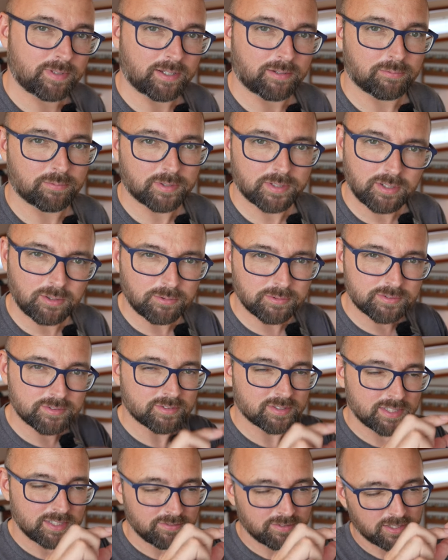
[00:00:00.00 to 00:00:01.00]
yeah, we can always
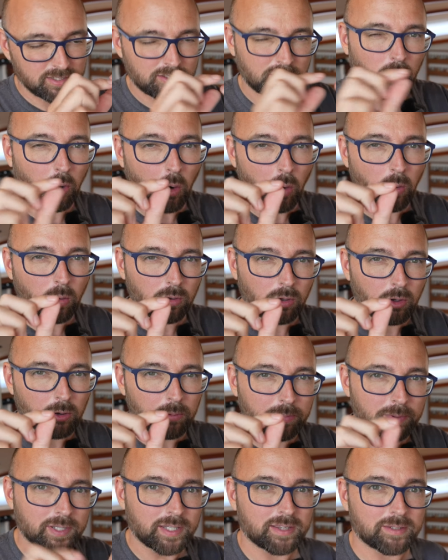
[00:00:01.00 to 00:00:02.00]
just leave a little hole
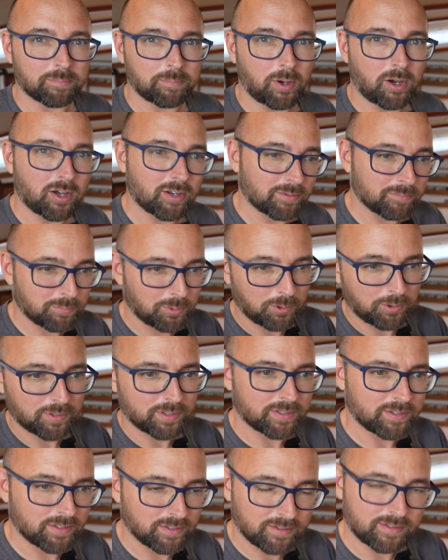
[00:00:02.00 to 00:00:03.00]
open at the bottom, pour it
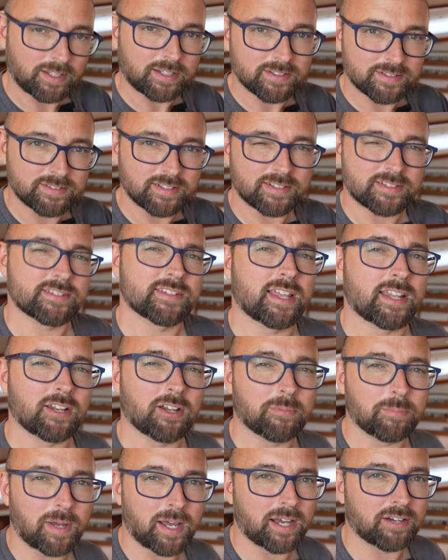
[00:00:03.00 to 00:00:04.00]
in there, and then stitch that
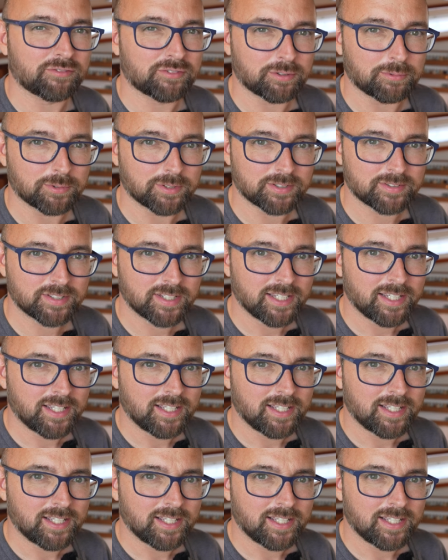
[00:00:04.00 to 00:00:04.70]
up afterwards.